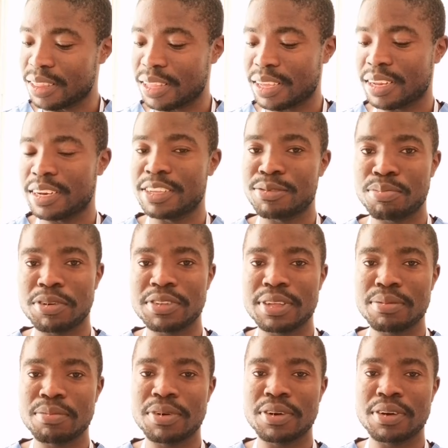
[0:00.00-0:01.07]
the
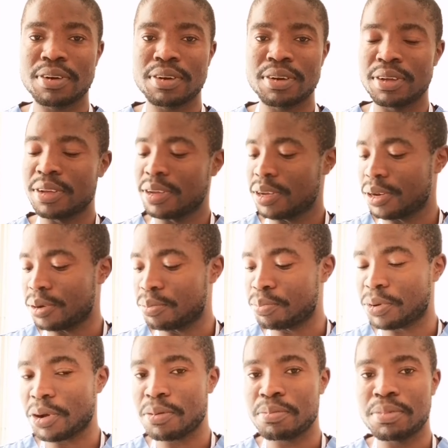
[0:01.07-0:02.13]
disposable
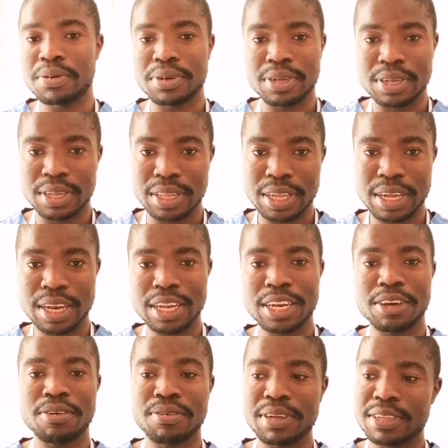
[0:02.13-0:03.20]
probe, the
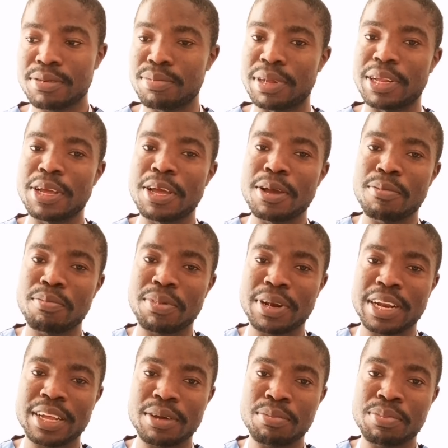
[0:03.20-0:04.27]
clinical waste bin.
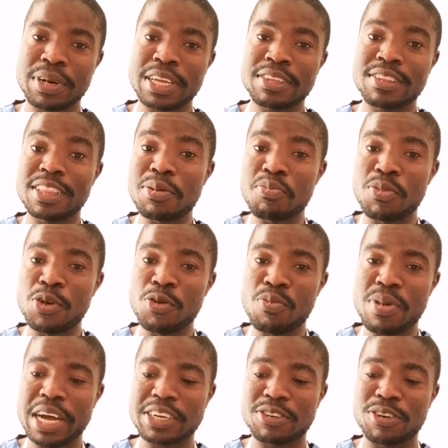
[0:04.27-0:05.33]
Press the blue
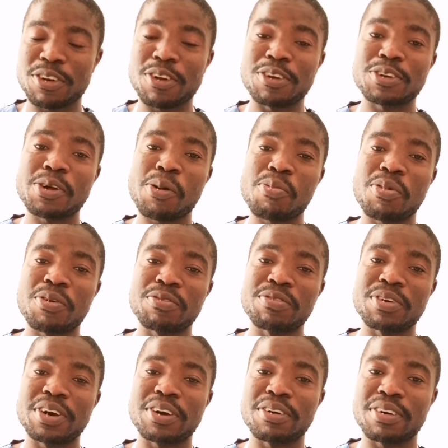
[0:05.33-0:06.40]
button on top
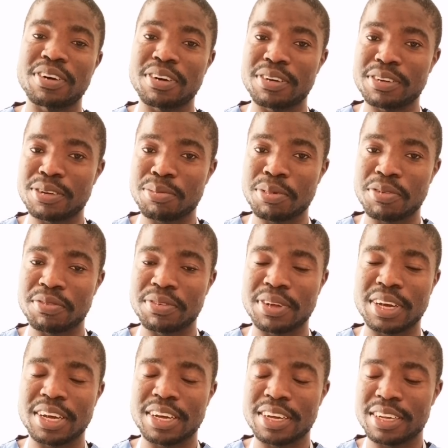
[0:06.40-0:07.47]
of
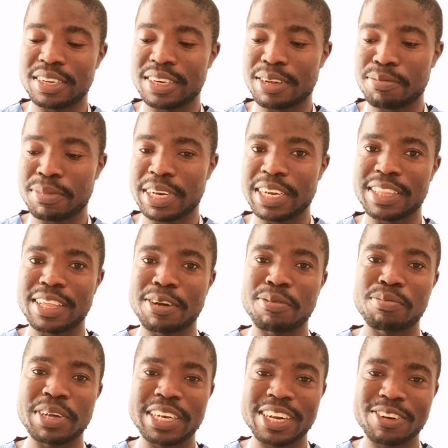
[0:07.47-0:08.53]
your tympanic
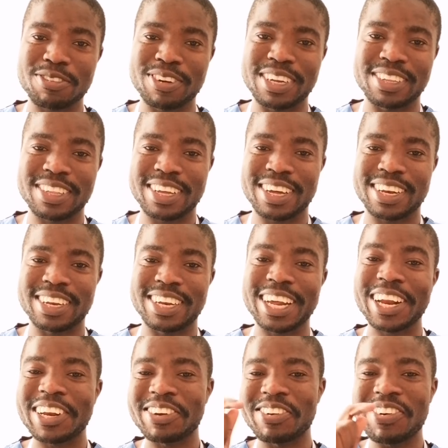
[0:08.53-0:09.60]
thermometer to discard it,
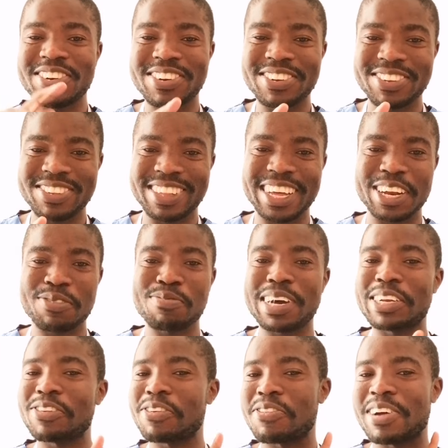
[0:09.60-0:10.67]
and don't use that
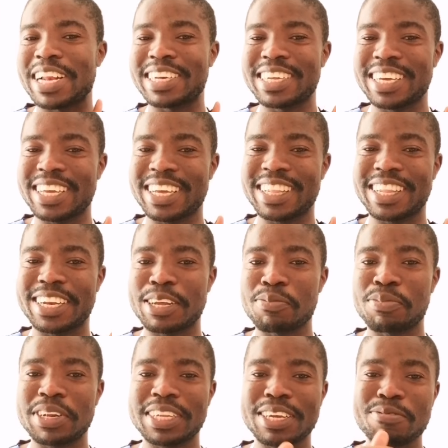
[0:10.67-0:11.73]
button while taking the
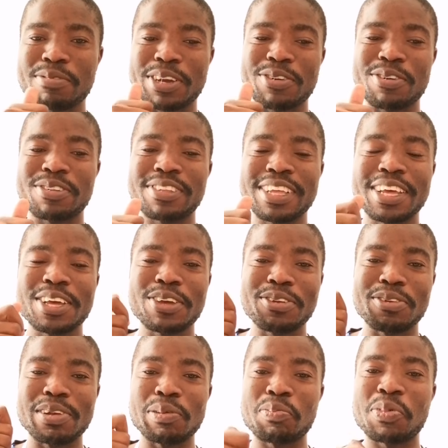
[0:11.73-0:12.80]
temperature, because
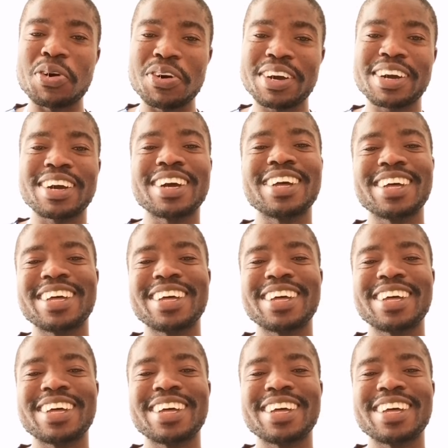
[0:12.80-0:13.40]
you'll poke